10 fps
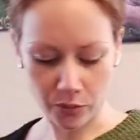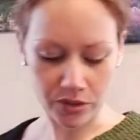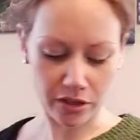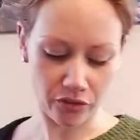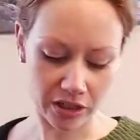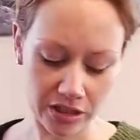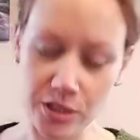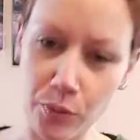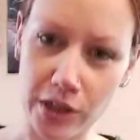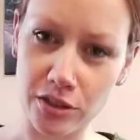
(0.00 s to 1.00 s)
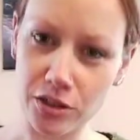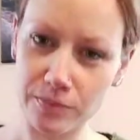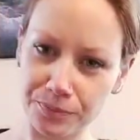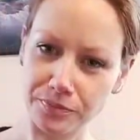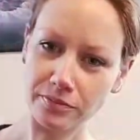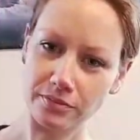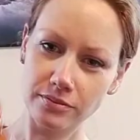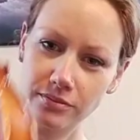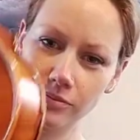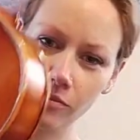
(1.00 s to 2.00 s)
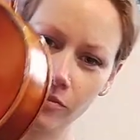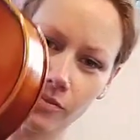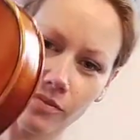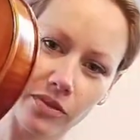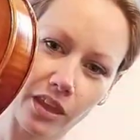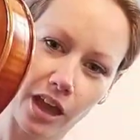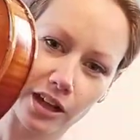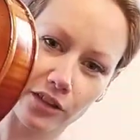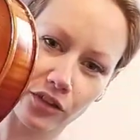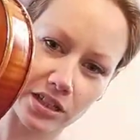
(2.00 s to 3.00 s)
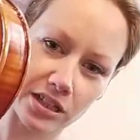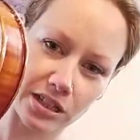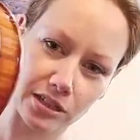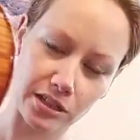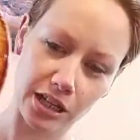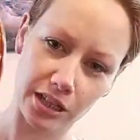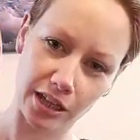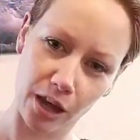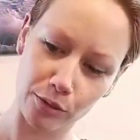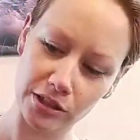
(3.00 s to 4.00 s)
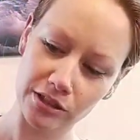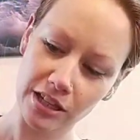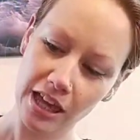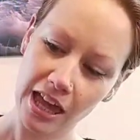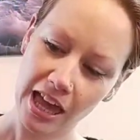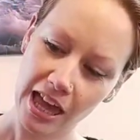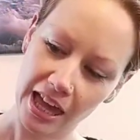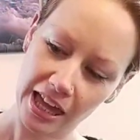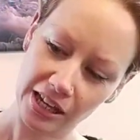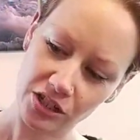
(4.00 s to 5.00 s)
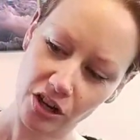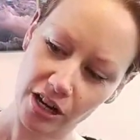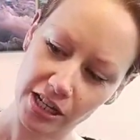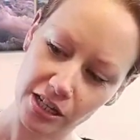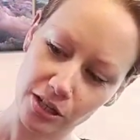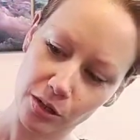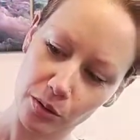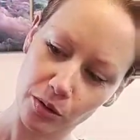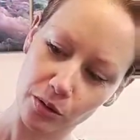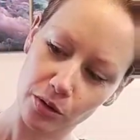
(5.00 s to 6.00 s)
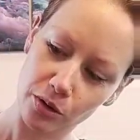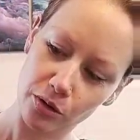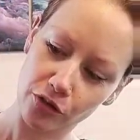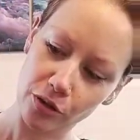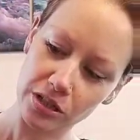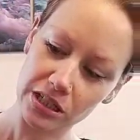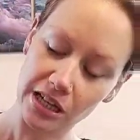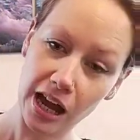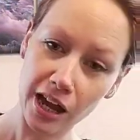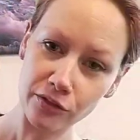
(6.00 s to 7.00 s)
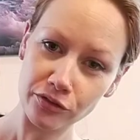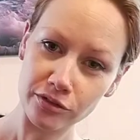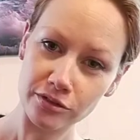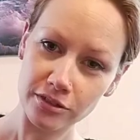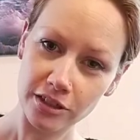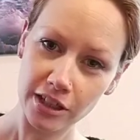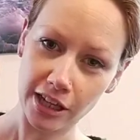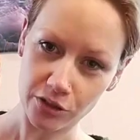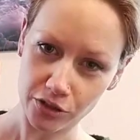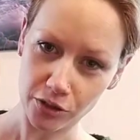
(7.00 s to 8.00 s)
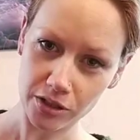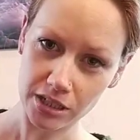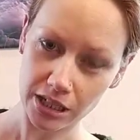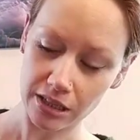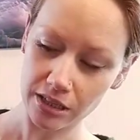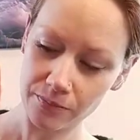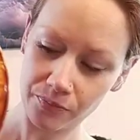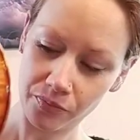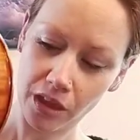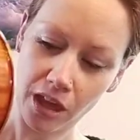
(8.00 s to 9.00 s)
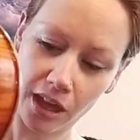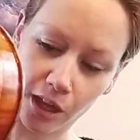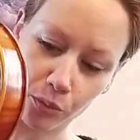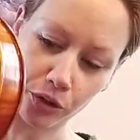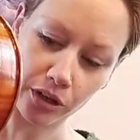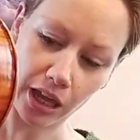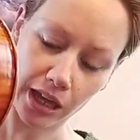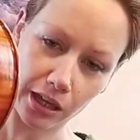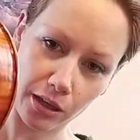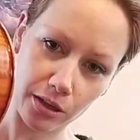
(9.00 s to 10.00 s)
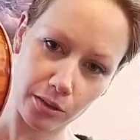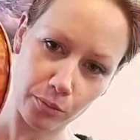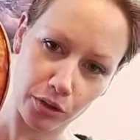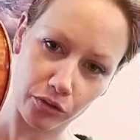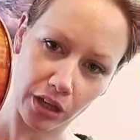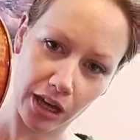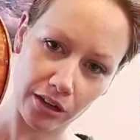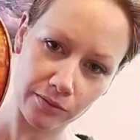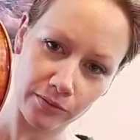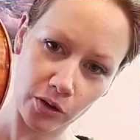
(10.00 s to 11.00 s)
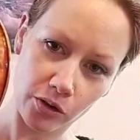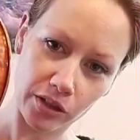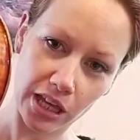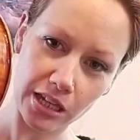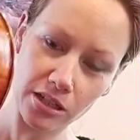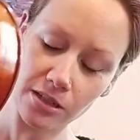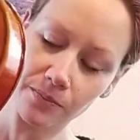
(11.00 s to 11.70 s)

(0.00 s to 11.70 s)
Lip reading: was I found a sponge, and I found it in the cupboard, and I folded it in half and sewed it together and put a bit of yarn on the end,